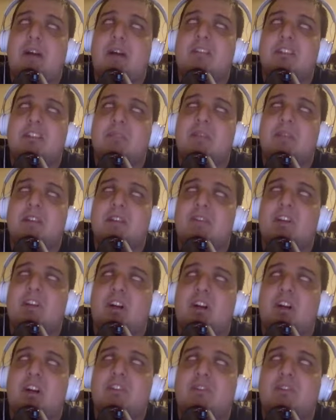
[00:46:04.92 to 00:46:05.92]
a bit of a
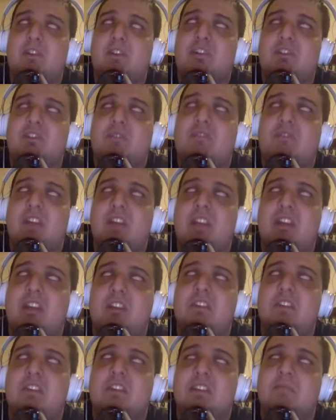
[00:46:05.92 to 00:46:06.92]
controversial
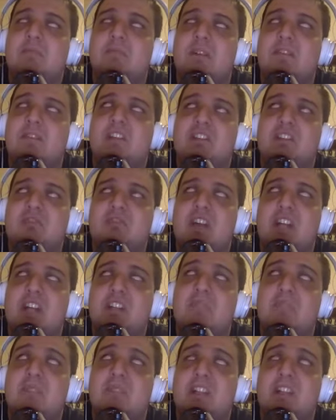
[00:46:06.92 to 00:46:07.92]
figure. He's a bit of a distraction
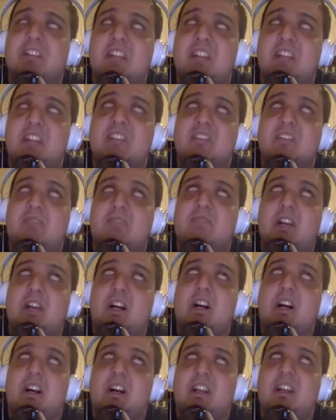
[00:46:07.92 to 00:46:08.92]
because he has his own
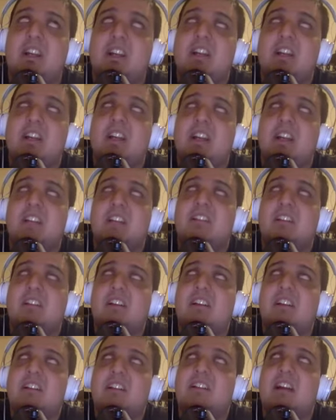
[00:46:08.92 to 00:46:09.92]
blog, and
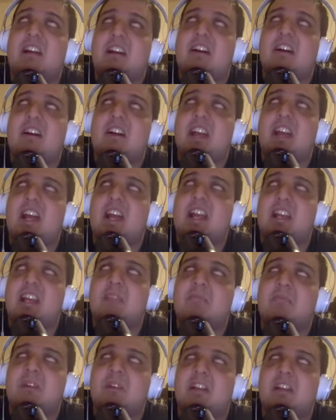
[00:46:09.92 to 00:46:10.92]
he's not hot-headed,
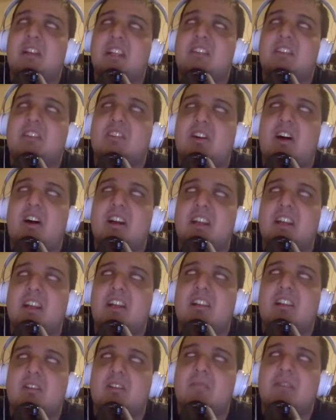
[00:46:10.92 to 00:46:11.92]
but he's cocky a
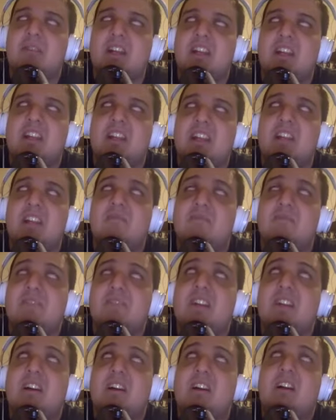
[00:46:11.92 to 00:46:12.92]
little bit, and he
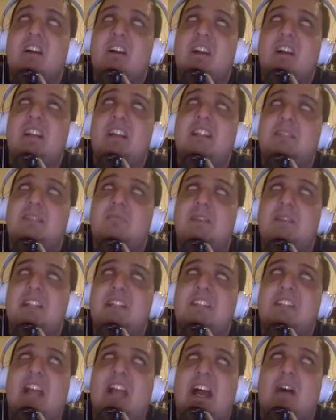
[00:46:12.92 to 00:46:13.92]
he speaks
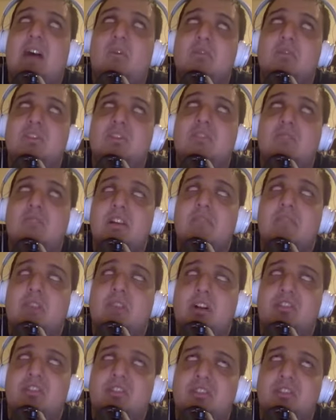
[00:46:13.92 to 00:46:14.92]
out when he
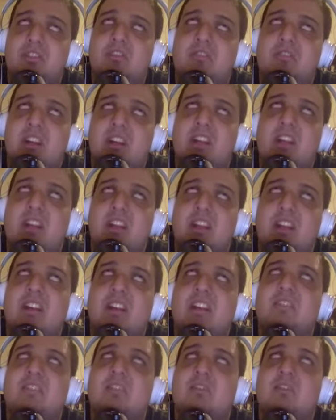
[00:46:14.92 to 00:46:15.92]
wants to. And and he,
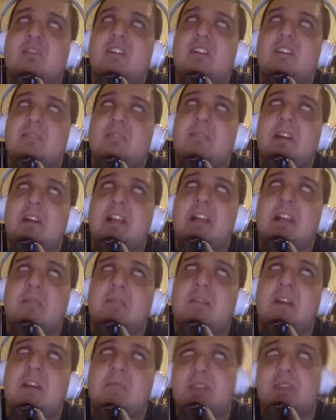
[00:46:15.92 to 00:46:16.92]
so he's a bit like
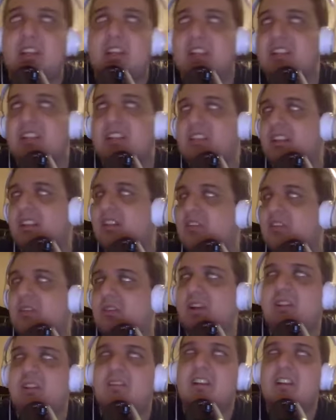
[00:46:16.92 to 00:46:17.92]
me, but it's
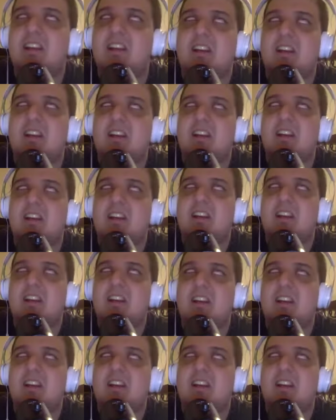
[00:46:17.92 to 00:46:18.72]
annoying. But